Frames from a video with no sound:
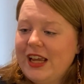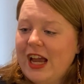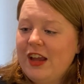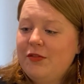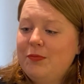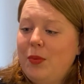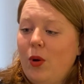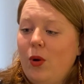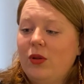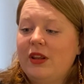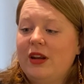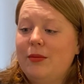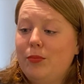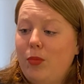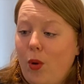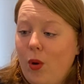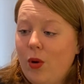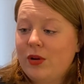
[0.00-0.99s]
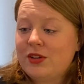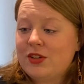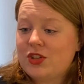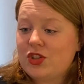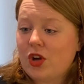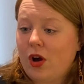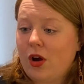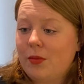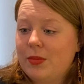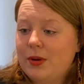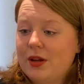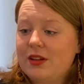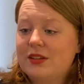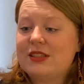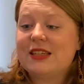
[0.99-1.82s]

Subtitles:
gave Paul an important job